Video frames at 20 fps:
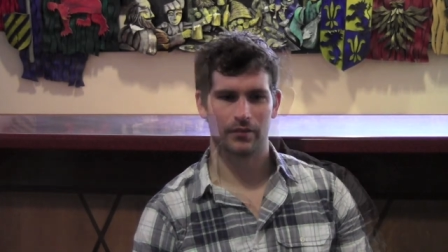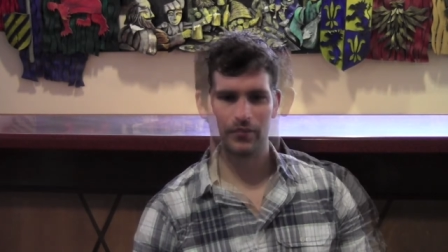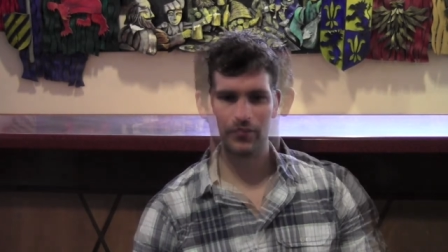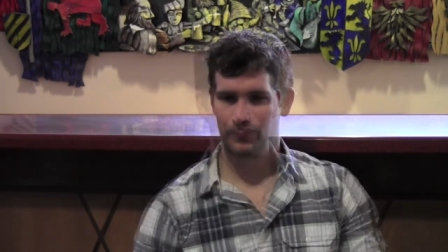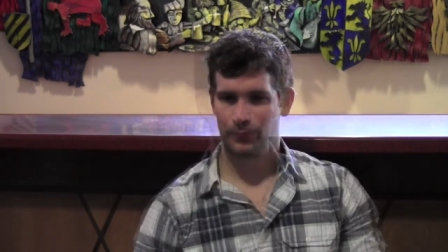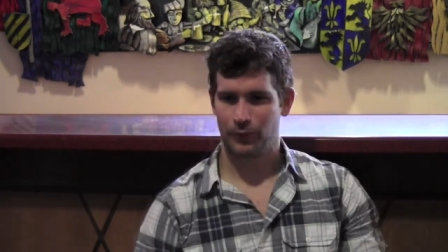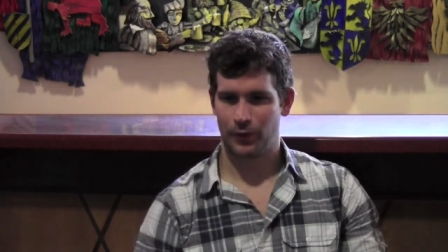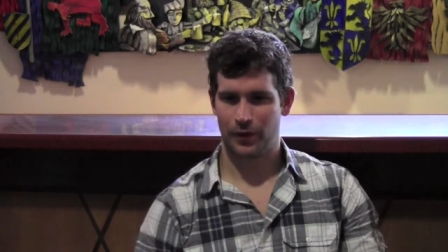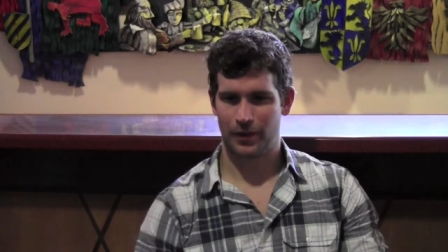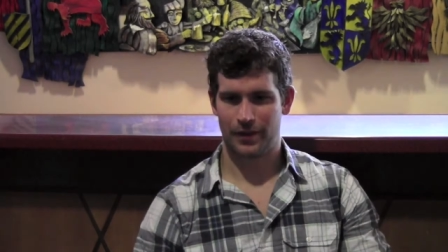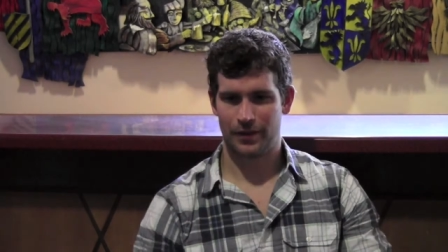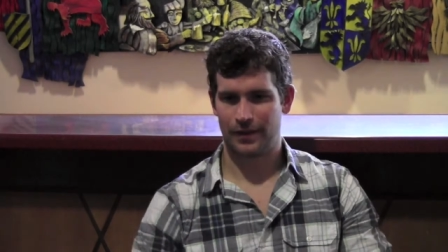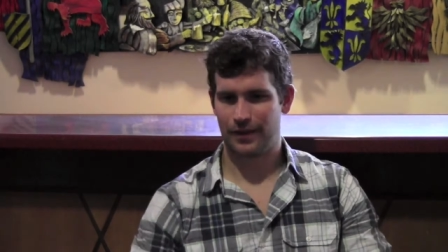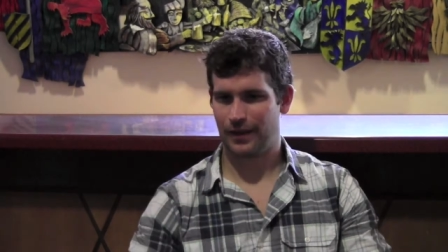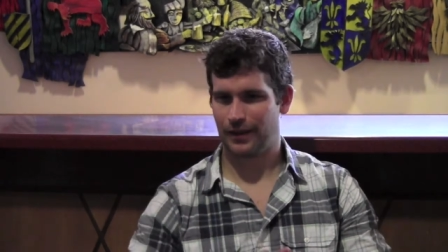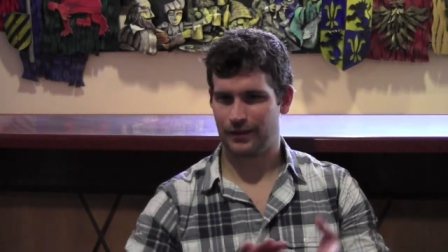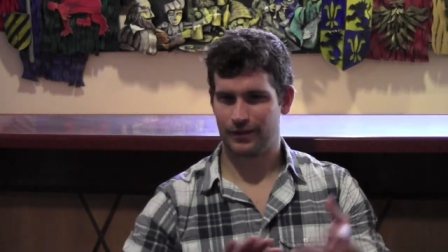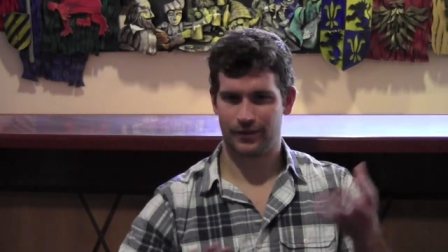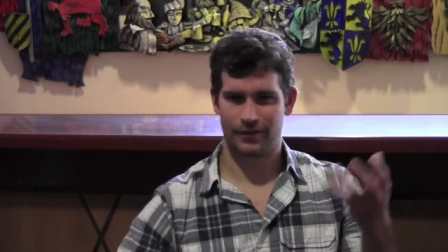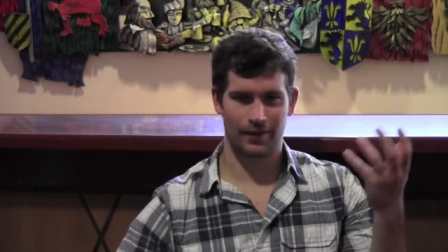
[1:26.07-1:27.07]
And so
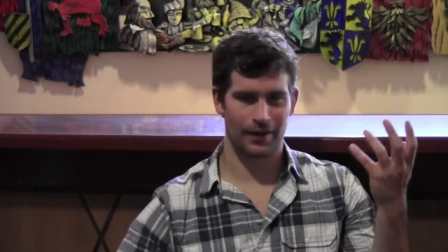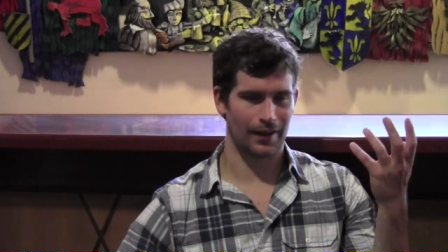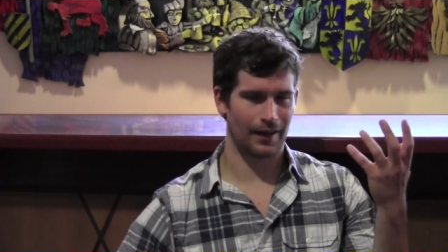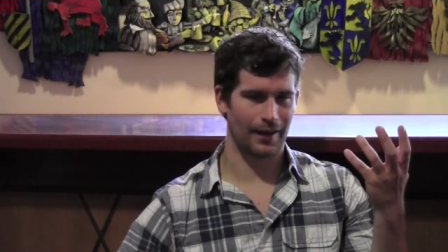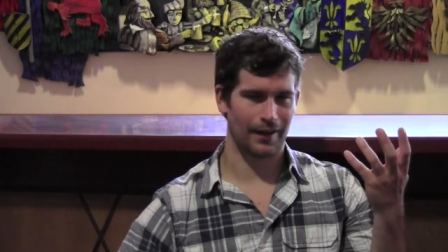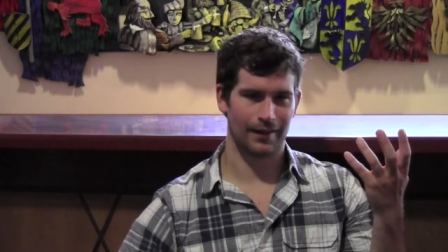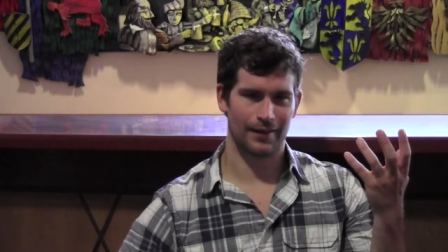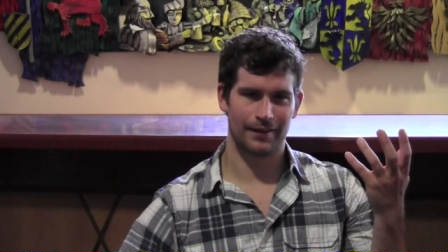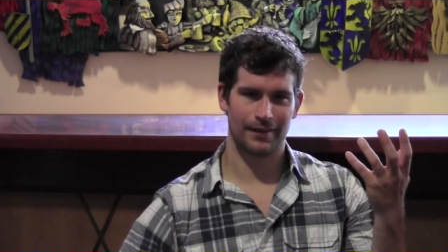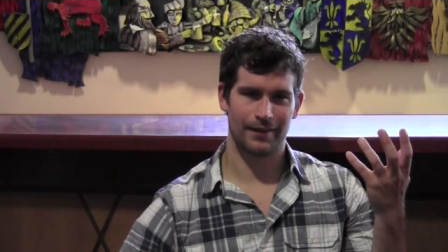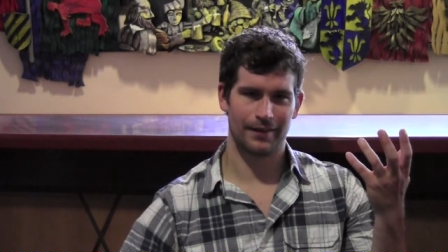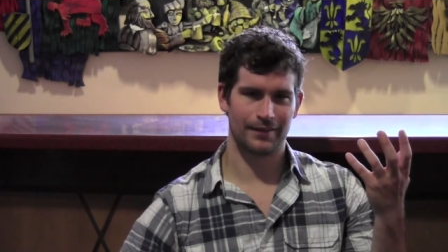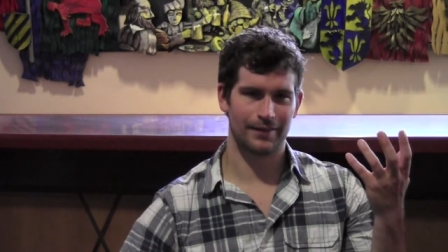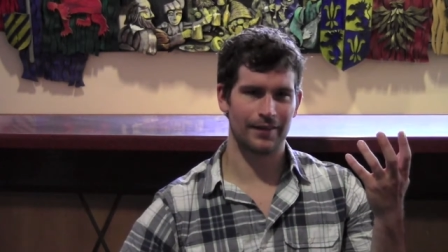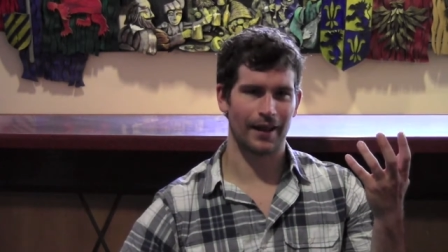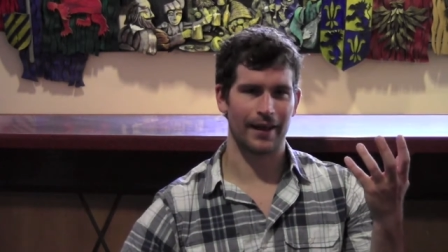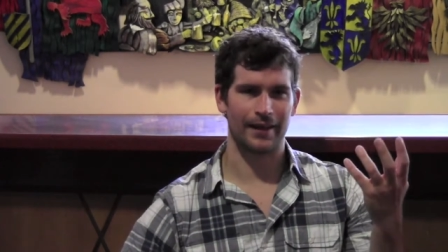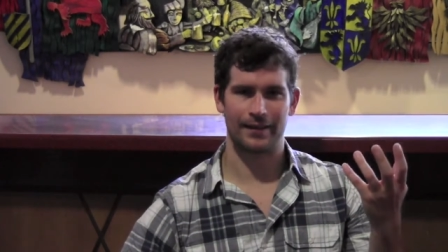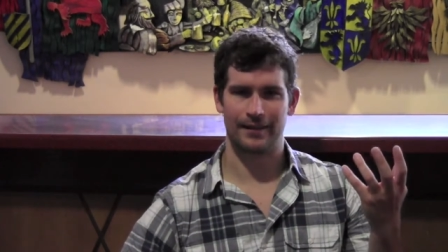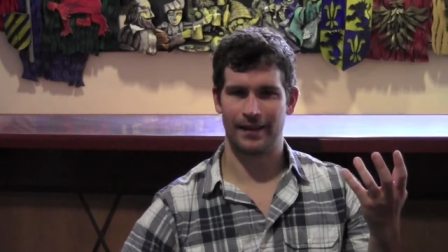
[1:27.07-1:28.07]
it's uh, it's
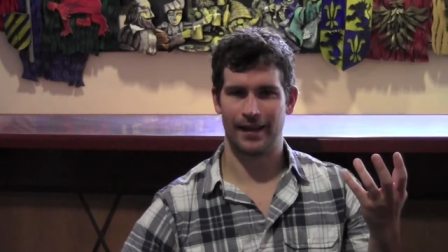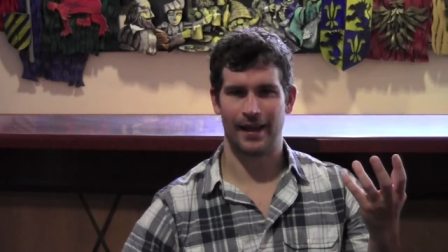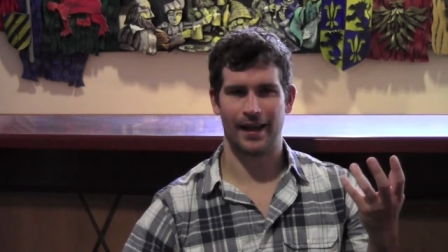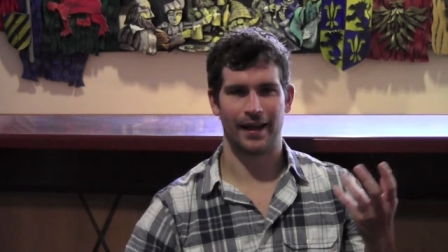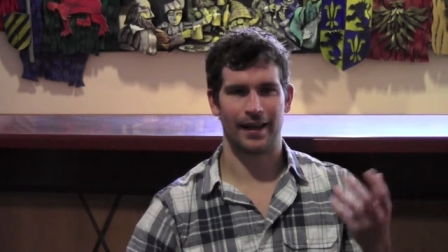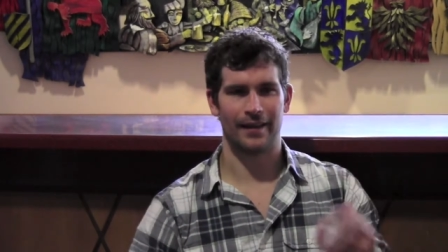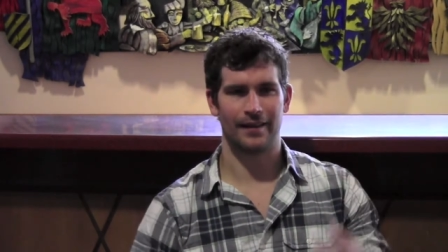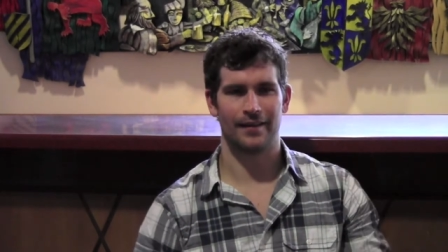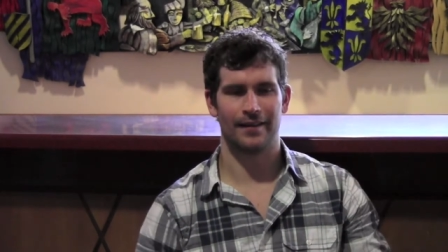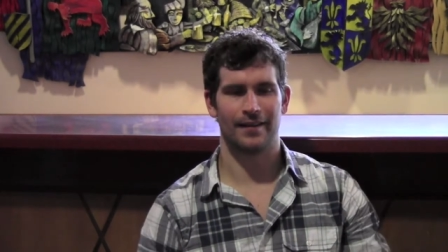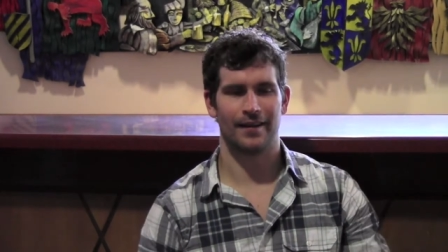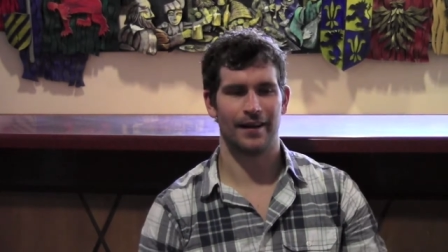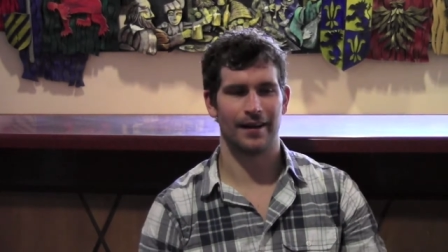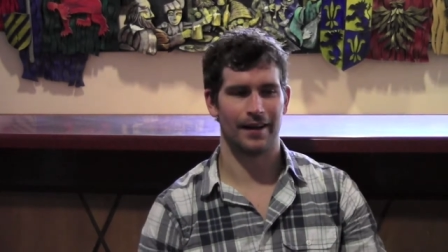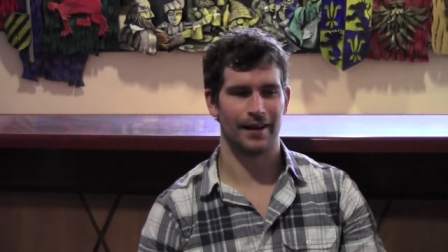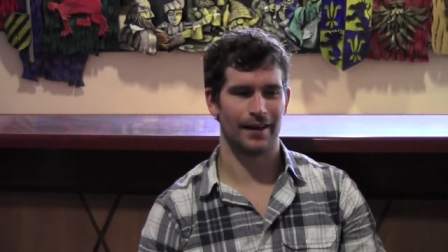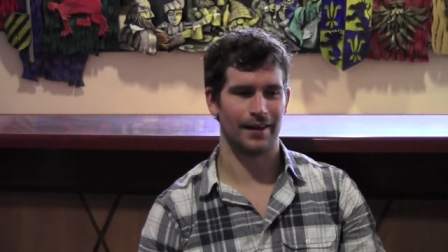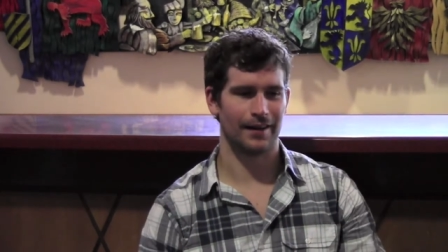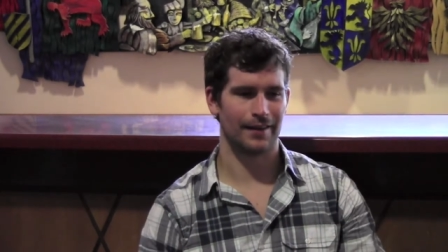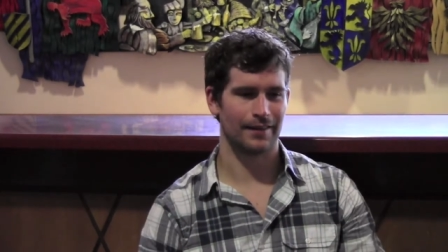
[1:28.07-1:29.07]
night and day
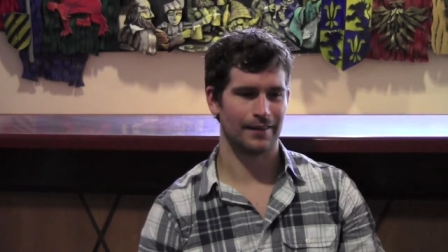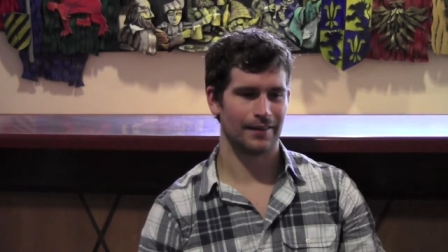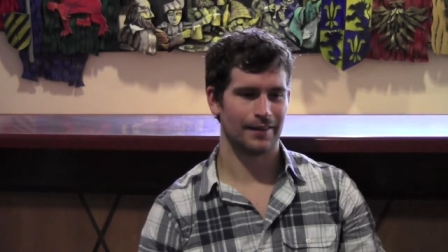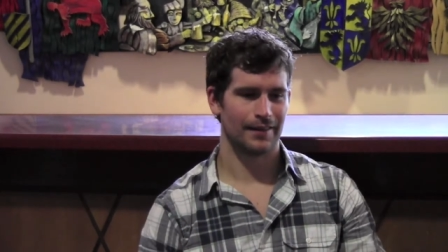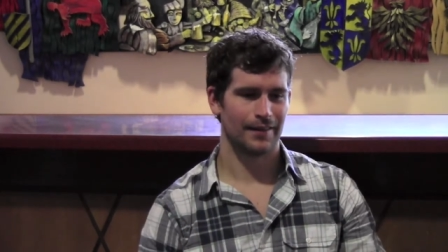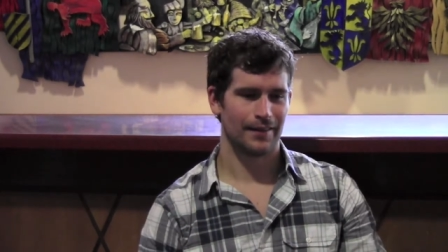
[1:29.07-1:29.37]
uh,